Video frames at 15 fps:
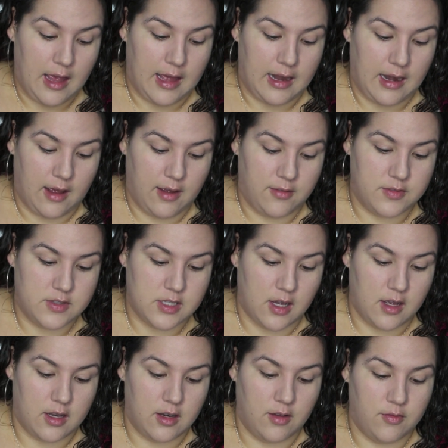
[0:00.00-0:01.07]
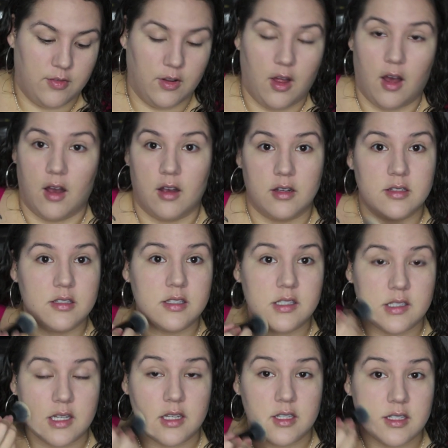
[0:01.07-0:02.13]
and have done vlogs
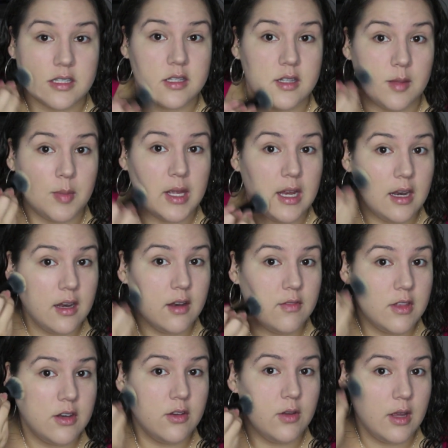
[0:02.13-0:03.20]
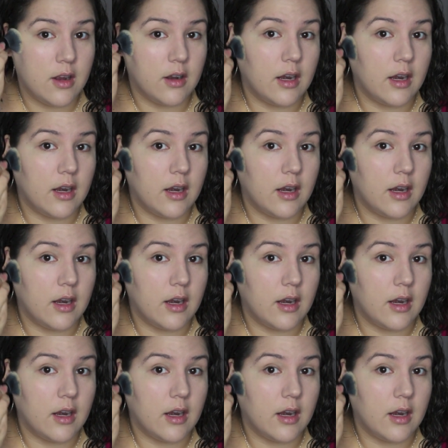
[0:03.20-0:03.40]
since the beginning of the new year,